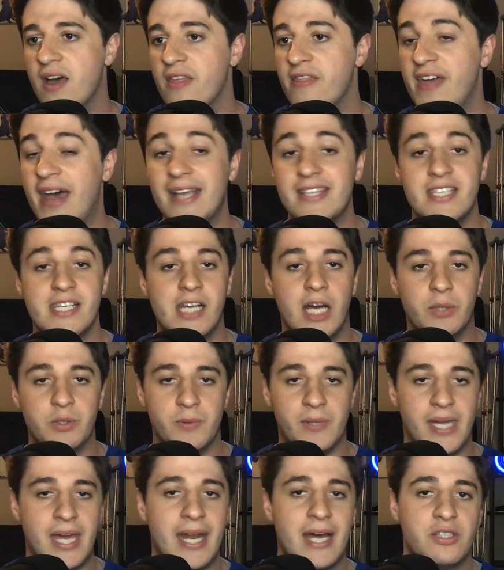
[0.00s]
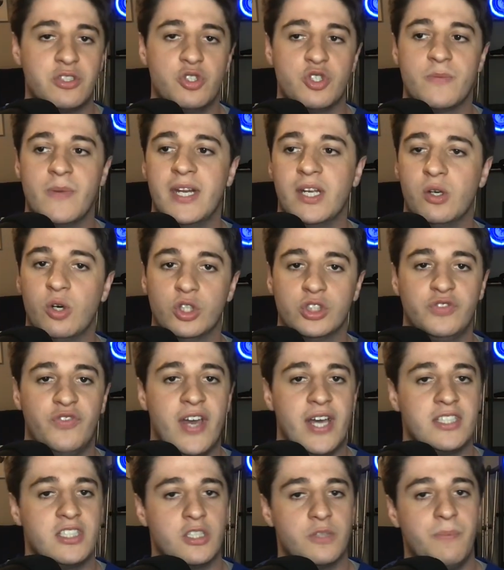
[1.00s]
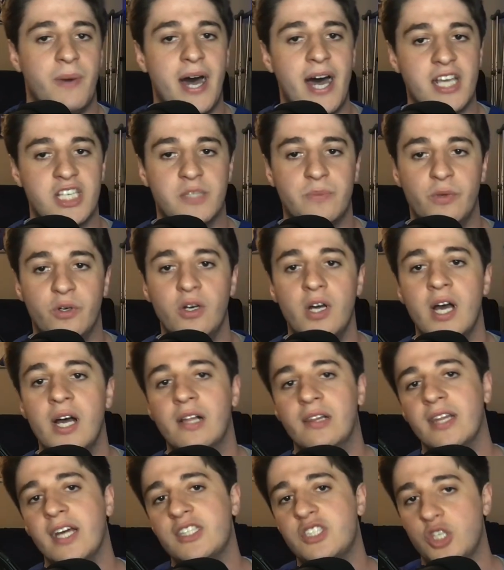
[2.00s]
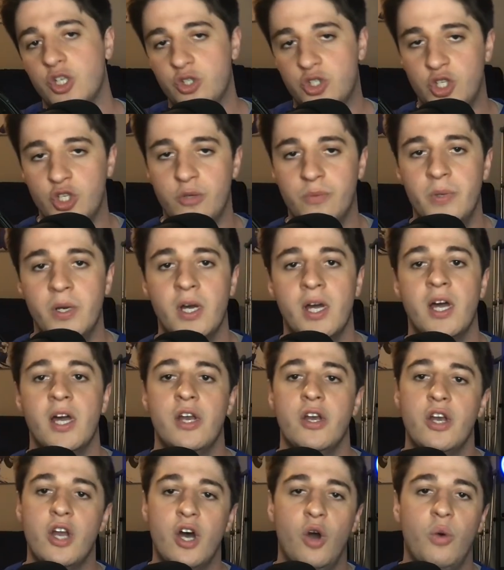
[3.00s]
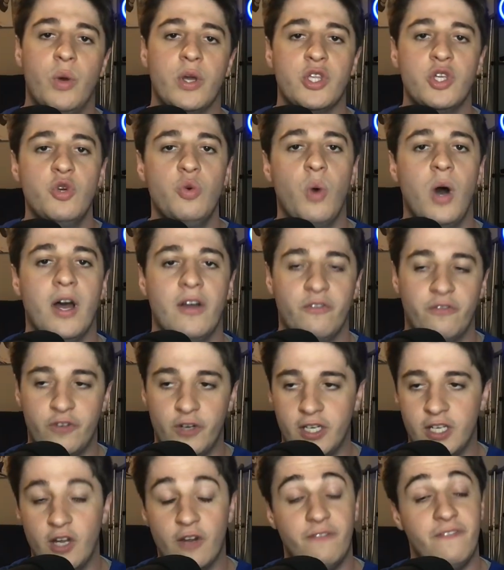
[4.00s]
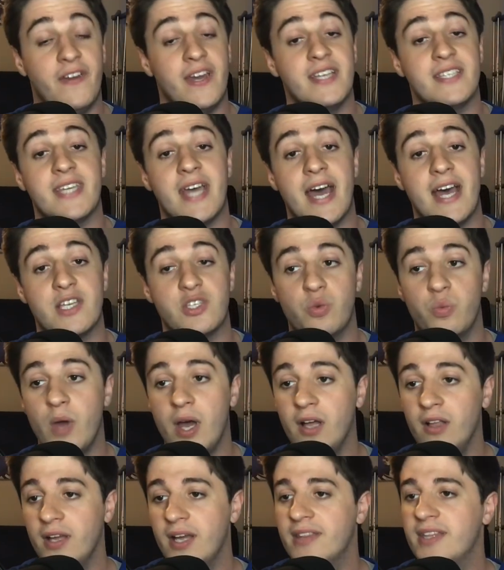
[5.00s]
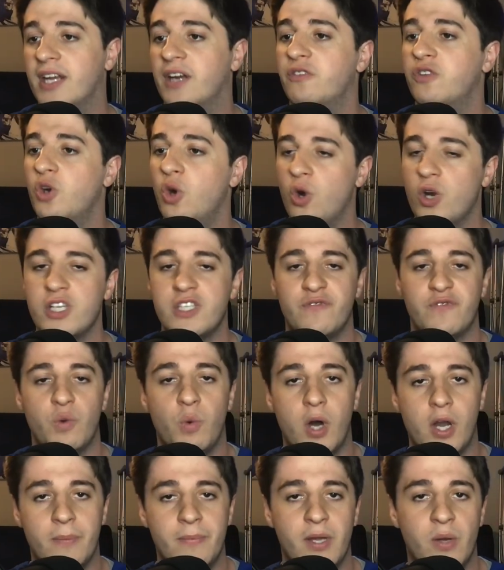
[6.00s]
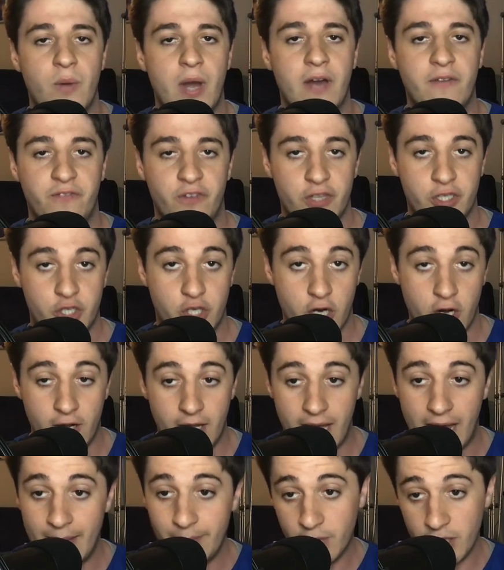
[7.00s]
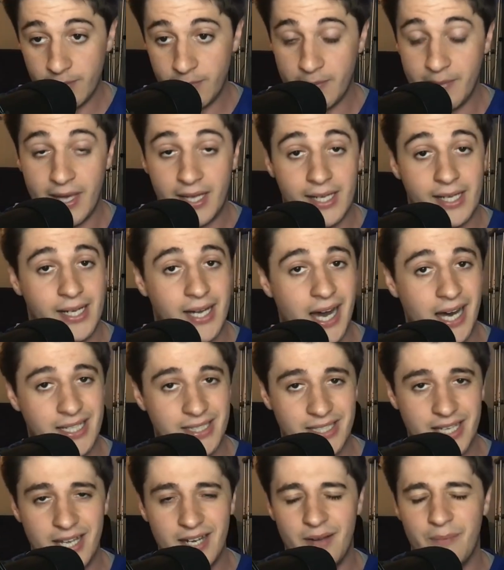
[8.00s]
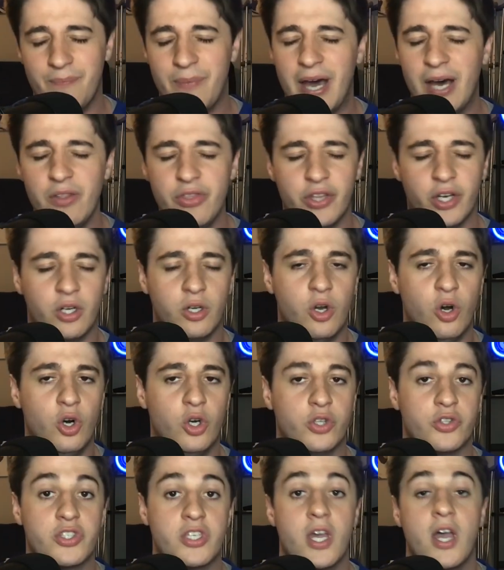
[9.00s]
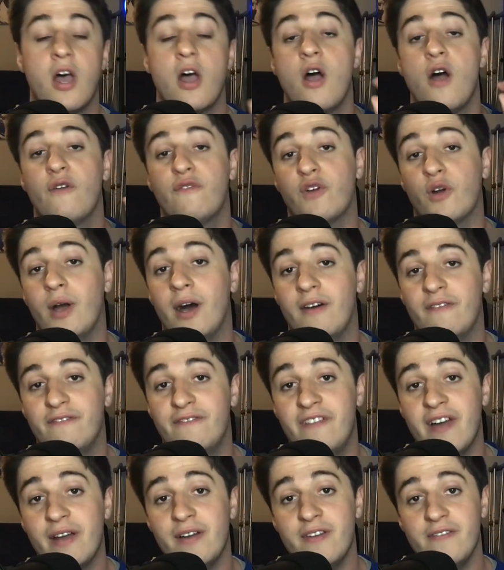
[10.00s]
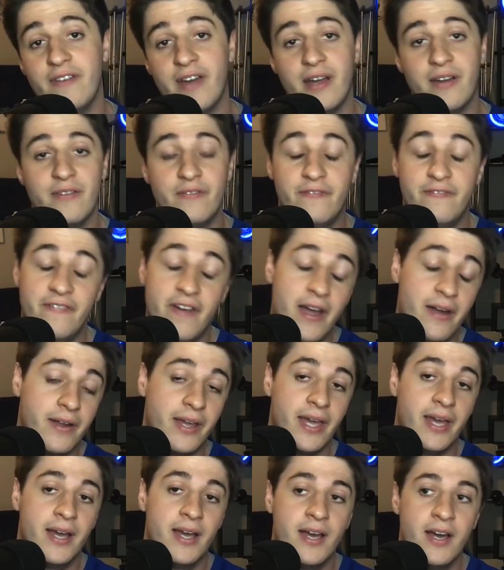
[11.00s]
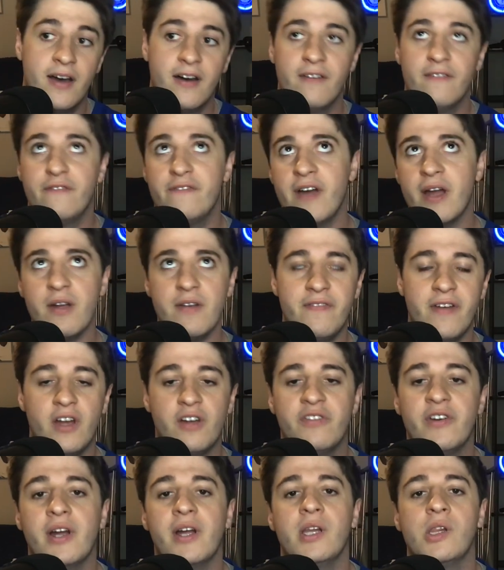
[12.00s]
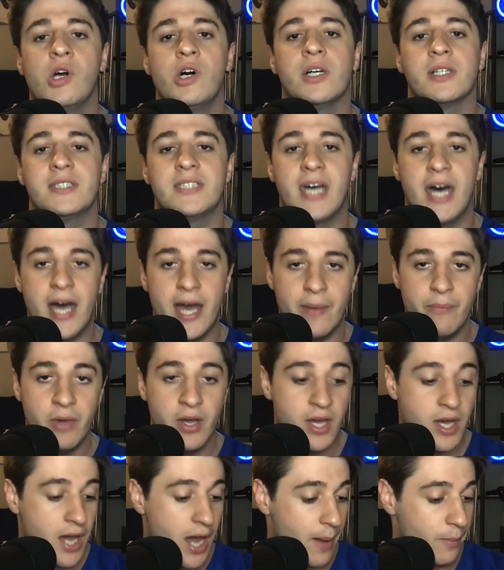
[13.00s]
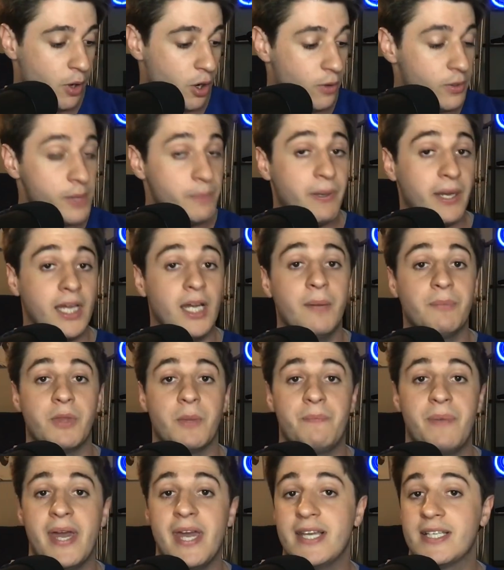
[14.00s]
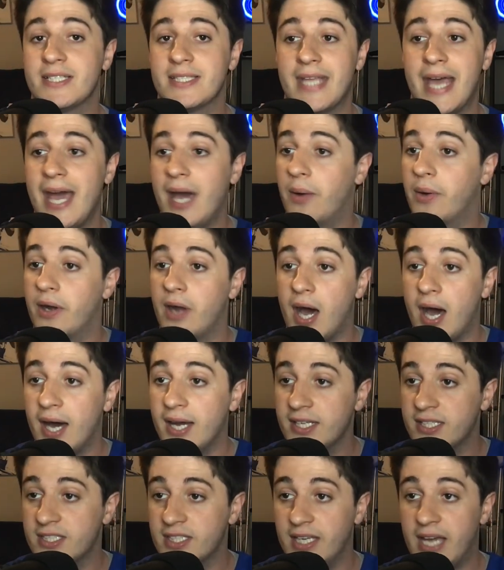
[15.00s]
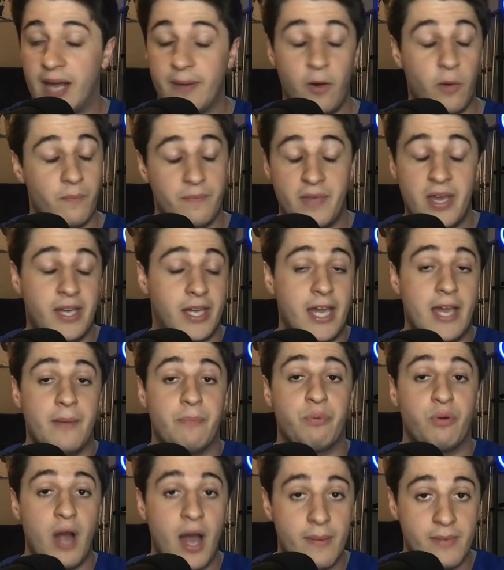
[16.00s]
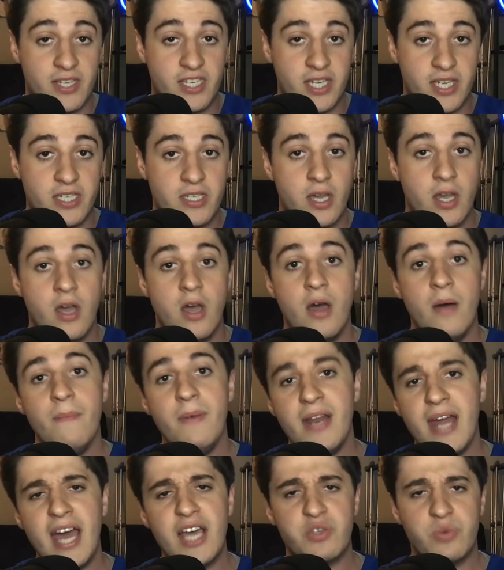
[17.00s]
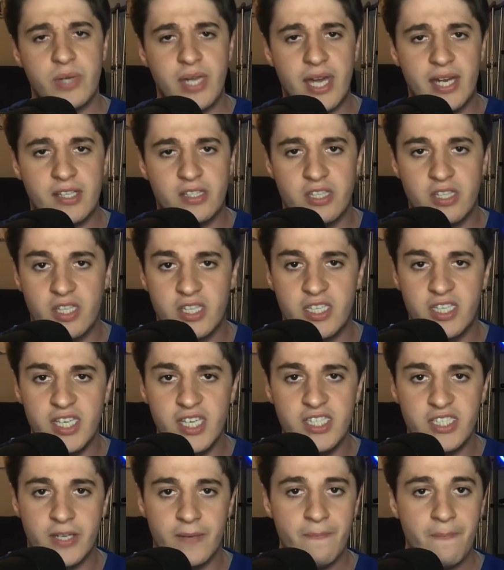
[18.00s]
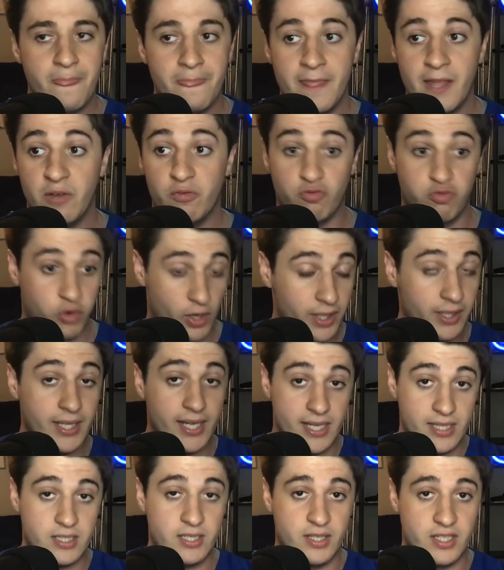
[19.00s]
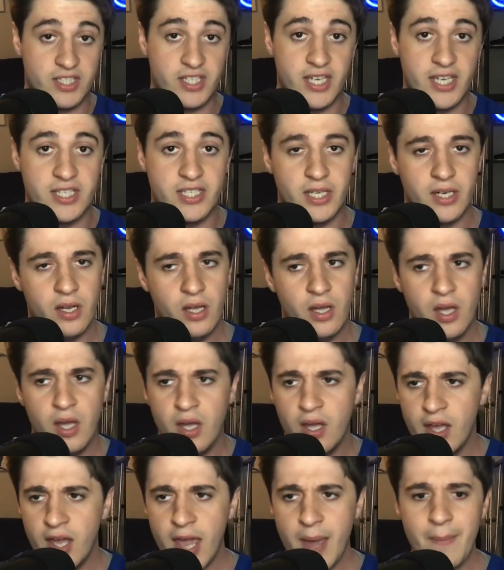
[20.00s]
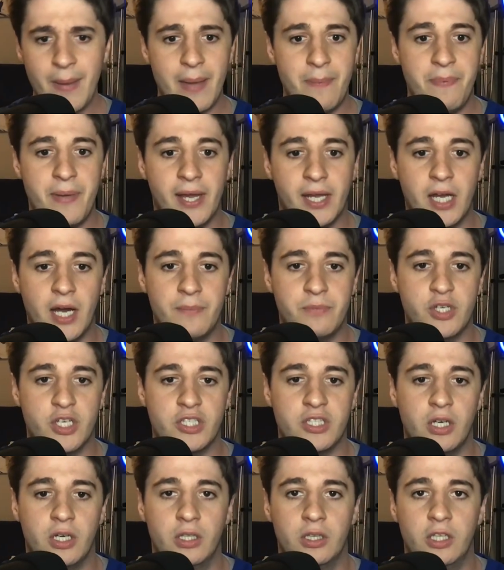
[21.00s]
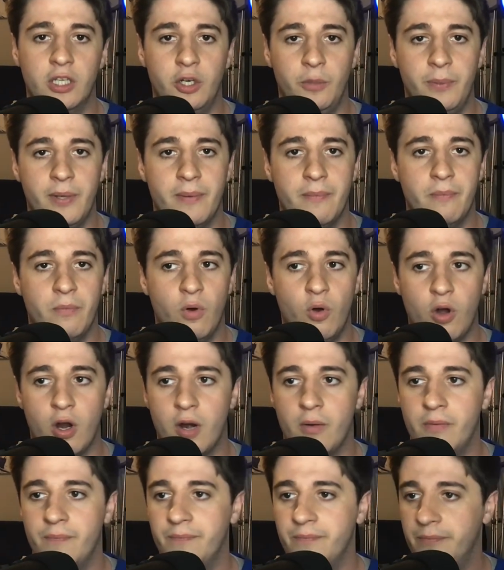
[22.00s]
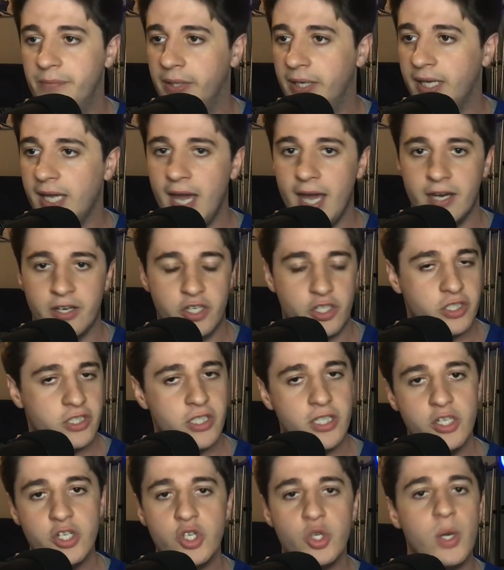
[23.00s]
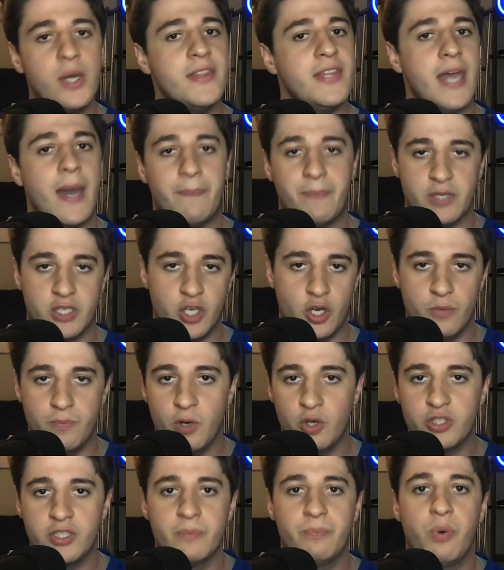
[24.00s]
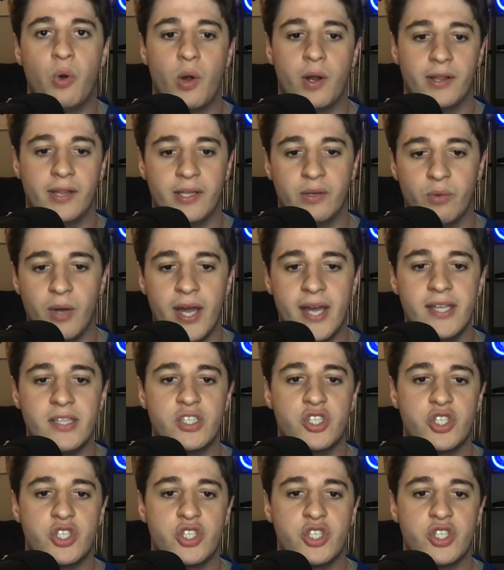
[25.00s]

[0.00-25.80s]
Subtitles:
That's it. Helps me get out to as many Colts fans as possible. Let's YouTube know what you want in front of your face as well. And then, of course, if you want to be around for the journey, I'm going to be making content about the Colts for a very, very long time. I'm already picking up the pace now, and honestly, I don't make any promises, but as we get into the season, really into the season, it might pick up just a little bit more, but again, just enjoy the episode, most importantly, right?